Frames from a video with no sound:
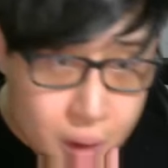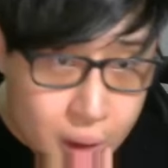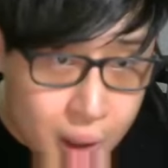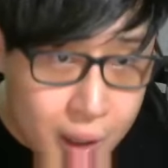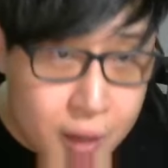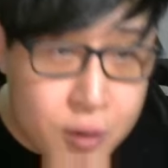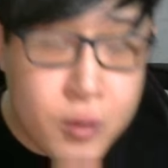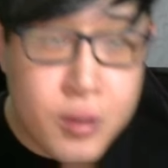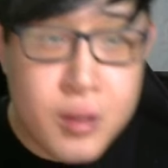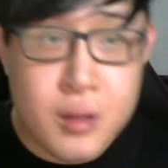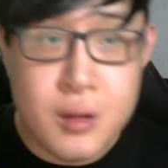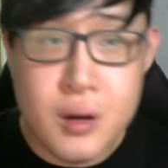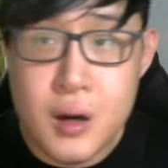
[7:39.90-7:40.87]
I
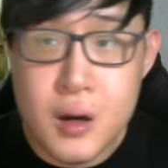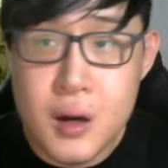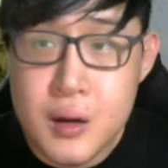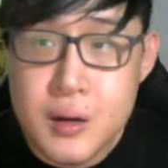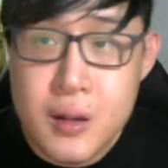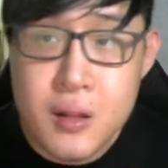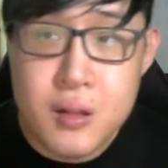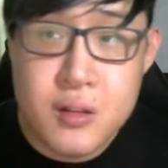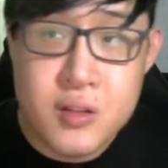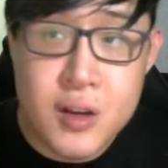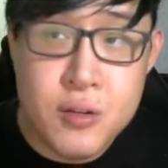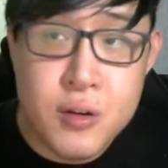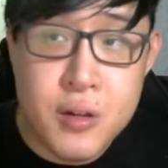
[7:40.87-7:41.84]
used this
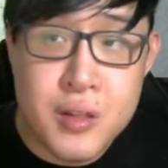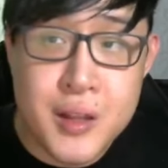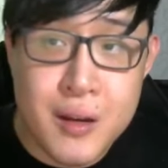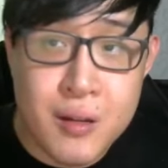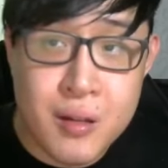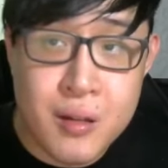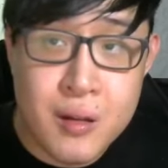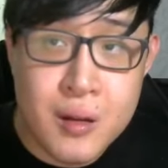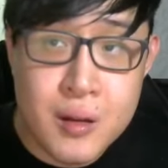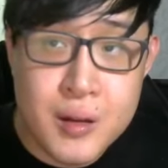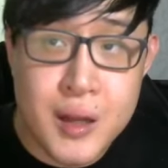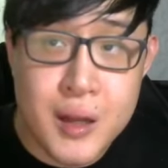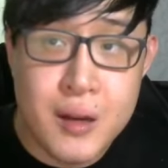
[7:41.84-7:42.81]
general stats
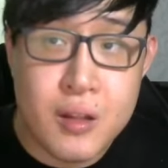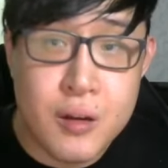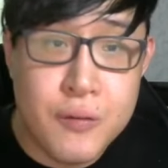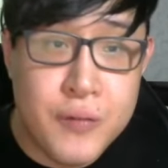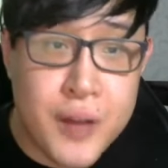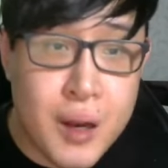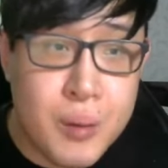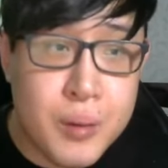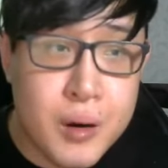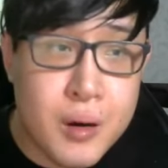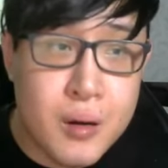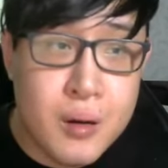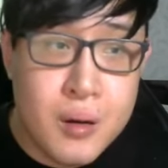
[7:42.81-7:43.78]
that is available